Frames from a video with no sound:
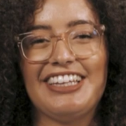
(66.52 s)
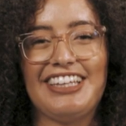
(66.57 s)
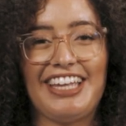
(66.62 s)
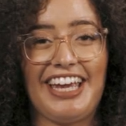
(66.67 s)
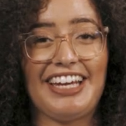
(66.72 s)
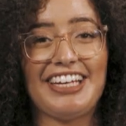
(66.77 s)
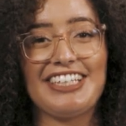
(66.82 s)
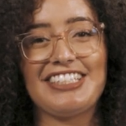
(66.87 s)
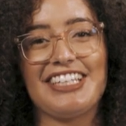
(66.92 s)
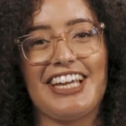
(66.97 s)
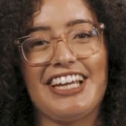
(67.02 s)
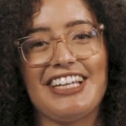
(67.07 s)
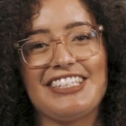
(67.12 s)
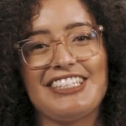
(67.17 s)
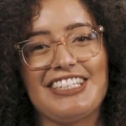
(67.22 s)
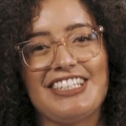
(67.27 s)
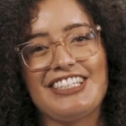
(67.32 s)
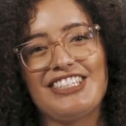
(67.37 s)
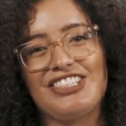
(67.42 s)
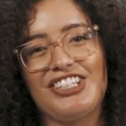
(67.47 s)
Data
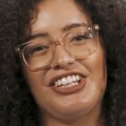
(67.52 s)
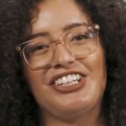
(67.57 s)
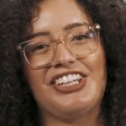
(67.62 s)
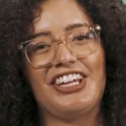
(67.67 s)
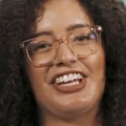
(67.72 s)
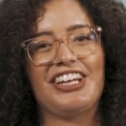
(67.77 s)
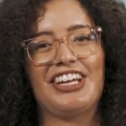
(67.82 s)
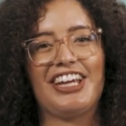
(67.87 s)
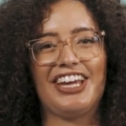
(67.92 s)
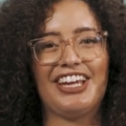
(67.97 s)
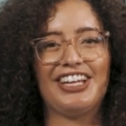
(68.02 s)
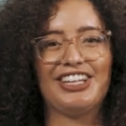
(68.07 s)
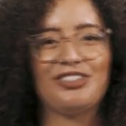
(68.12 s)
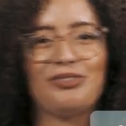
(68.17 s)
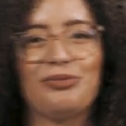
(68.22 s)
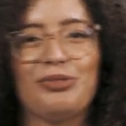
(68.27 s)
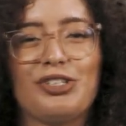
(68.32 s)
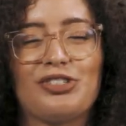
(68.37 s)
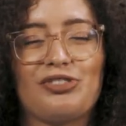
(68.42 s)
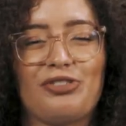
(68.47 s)
scientists, on the other hand,
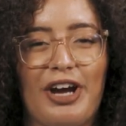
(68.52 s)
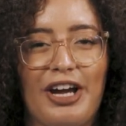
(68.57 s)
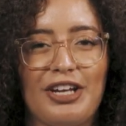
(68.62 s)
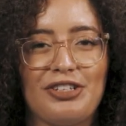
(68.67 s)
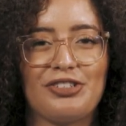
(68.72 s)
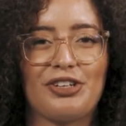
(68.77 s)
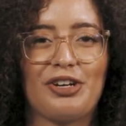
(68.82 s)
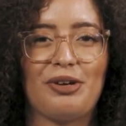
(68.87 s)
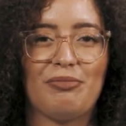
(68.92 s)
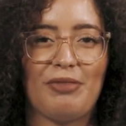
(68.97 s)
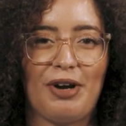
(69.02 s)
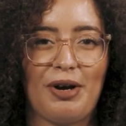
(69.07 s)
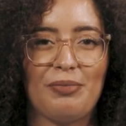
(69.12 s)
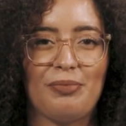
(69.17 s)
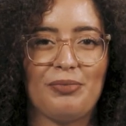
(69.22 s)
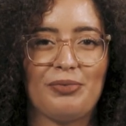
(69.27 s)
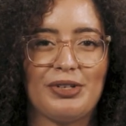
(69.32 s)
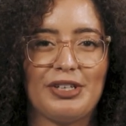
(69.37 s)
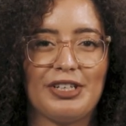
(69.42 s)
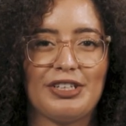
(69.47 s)
will try to come up
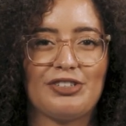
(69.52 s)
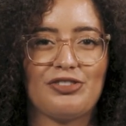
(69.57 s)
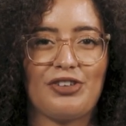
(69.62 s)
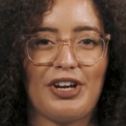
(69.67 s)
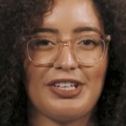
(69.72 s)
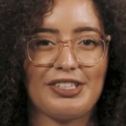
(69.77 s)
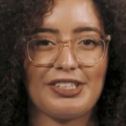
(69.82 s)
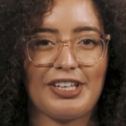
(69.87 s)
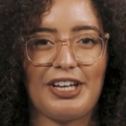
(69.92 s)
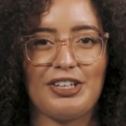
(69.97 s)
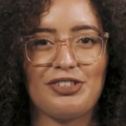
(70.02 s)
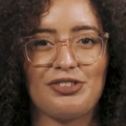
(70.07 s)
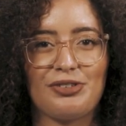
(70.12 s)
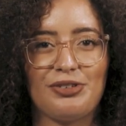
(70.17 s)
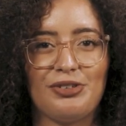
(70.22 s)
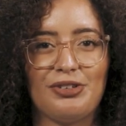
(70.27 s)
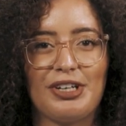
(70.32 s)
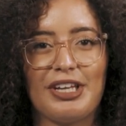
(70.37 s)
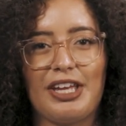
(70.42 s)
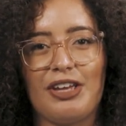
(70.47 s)
with a train
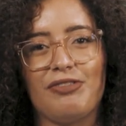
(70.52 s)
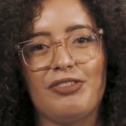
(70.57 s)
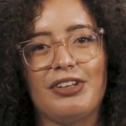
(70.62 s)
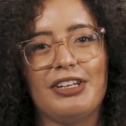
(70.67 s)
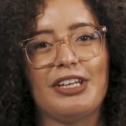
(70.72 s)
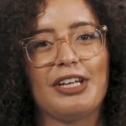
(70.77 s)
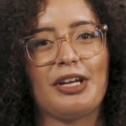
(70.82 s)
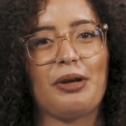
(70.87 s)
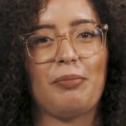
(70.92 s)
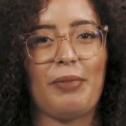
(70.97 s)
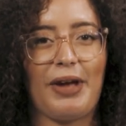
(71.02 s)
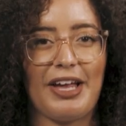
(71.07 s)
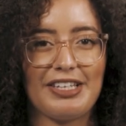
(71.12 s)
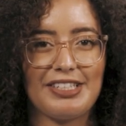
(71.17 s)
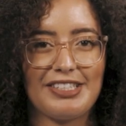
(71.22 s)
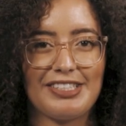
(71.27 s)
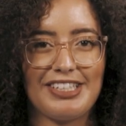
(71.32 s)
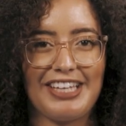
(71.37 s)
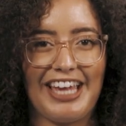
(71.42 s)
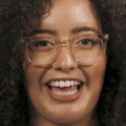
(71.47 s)
schedule given the
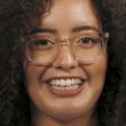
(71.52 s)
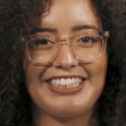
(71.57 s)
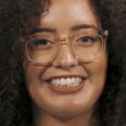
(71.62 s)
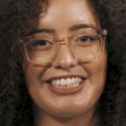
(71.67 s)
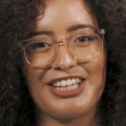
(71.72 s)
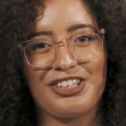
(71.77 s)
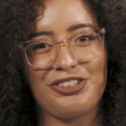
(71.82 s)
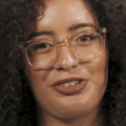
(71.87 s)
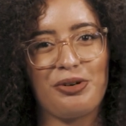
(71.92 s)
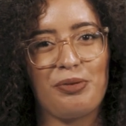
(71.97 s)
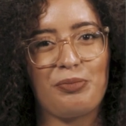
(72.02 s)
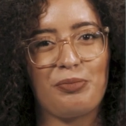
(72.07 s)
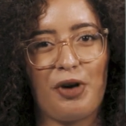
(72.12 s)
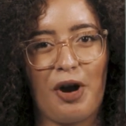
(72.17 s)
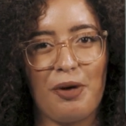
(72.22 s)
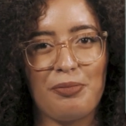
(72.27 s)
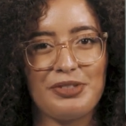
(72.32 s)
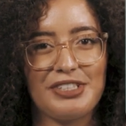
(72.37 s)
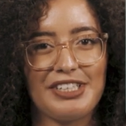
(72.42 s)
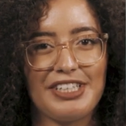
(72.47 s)
capacity and technical
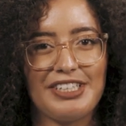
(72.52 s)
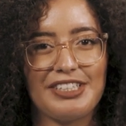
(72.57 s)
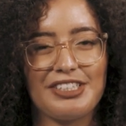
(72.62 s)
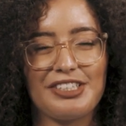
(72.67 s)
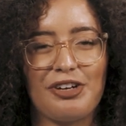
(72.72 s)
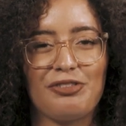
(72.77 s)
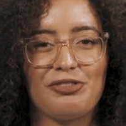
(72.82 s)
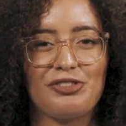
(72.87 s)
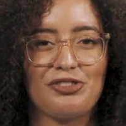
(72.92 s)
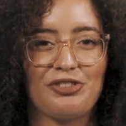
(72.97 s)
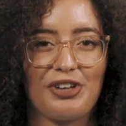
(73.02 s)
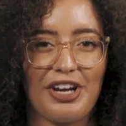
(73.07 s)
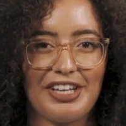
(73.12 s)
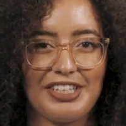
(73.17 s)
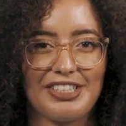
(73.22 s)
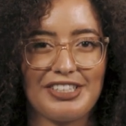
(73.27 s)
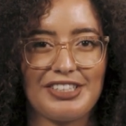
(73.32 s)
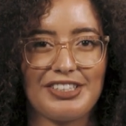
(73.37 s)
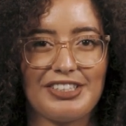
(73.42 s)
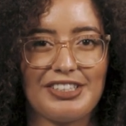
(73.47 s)
properties of
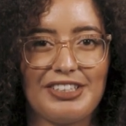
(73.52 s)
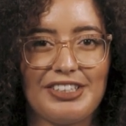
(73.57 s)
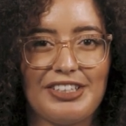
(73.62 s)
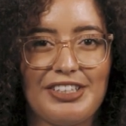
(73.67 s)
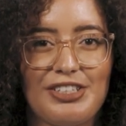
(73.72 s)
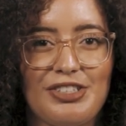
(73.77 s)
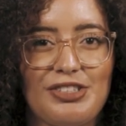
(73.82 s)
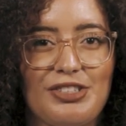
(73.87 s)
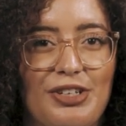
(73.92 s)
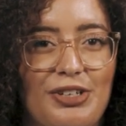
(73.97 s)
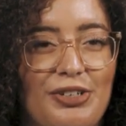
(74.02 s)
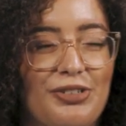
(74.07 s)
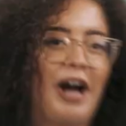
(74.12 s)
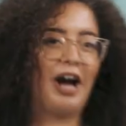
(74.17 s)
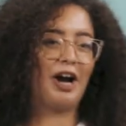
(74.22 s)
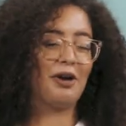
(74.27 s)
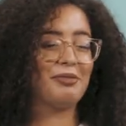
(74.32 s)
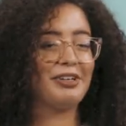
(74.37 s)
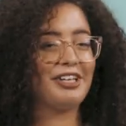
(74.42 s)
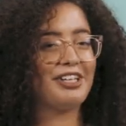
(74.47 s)
trains. So
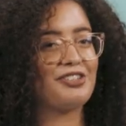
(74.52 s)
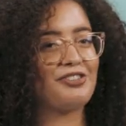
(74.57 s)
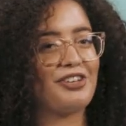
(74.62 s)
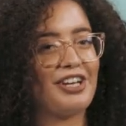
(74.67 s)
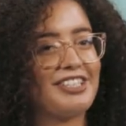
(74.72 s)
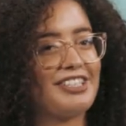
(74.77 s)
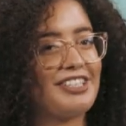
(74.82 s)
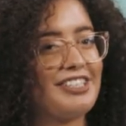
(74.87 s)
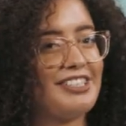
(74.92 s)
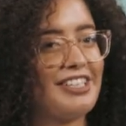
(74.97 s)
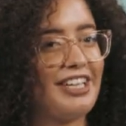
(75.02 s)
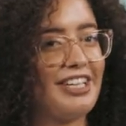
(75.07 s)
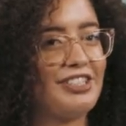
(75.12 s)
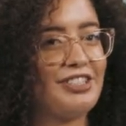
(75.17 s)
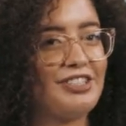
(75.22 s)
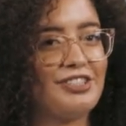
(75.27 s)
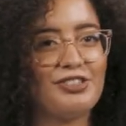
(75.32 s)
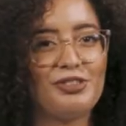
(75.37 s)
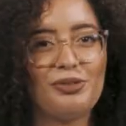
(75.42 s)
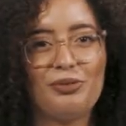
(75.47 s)
how many trains and
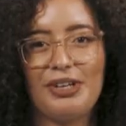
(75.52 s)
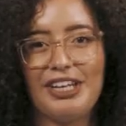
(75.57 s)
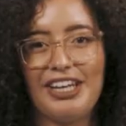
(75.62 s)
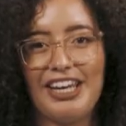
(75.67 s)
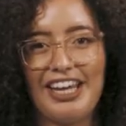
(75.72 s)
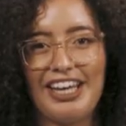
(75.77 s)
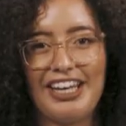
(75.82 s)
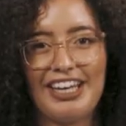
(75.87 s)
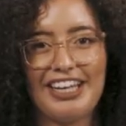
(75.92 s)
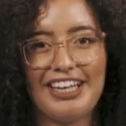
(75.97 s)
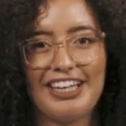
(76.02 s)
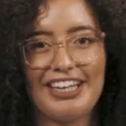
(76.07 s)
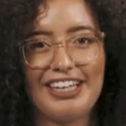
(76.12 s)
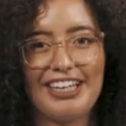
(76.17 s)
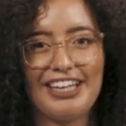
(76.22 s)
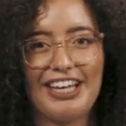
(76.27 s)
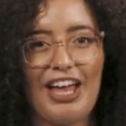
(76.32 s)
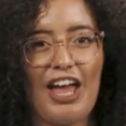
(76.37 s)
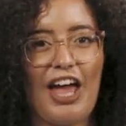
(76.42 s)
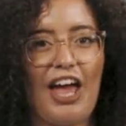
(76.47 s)
stations do we need?
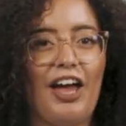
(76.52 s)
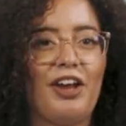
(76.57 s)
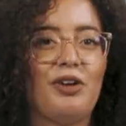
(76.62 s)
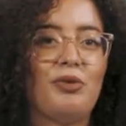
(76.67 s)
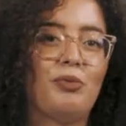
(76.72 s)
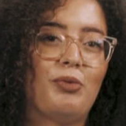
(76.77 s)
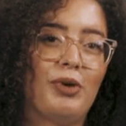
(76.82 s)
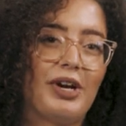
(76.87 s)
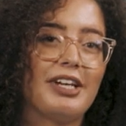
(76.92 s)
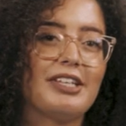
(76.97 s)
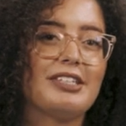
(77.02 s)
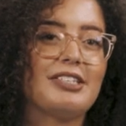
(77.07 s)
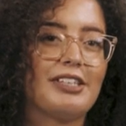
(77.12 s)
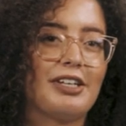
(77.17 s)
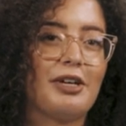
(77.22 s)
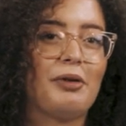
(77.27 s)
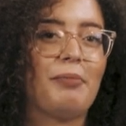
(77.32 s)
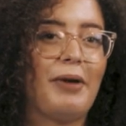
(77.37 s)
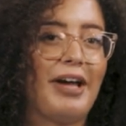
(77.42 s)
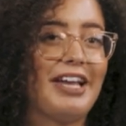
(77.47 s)
And what is the
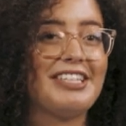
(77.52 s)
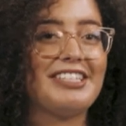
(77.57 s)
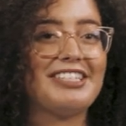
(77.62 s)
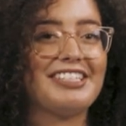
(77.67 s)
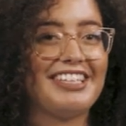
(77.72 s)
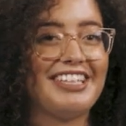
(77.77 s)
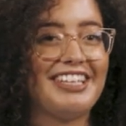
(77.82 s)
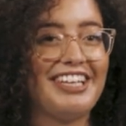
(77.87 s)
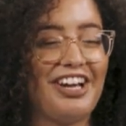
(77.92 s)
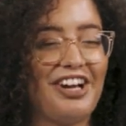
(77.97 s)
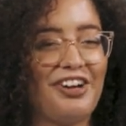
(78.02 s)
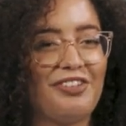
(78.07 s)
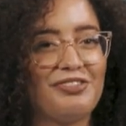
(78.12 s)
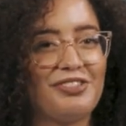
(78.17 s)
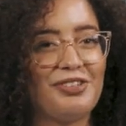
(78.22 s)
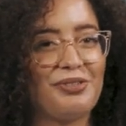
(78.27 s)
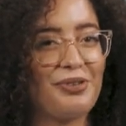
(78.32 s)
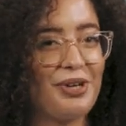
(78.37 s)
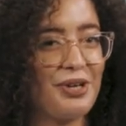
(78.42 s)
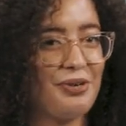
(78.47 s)
capacity of
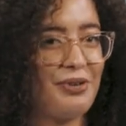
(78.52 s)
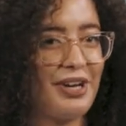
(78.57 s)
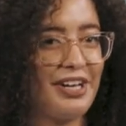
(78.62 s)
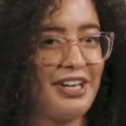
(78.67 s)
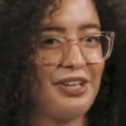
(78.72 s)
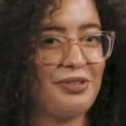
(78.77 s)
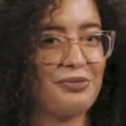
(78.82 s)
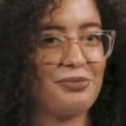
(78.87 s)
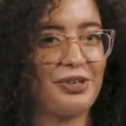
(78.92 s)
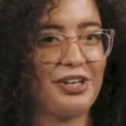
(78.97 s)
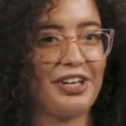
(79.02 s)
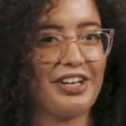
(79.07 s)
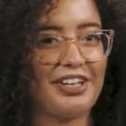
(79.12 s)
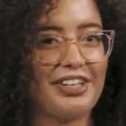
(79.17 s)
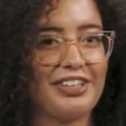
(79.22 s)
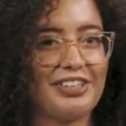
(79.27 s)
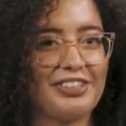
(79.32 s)
the railway network?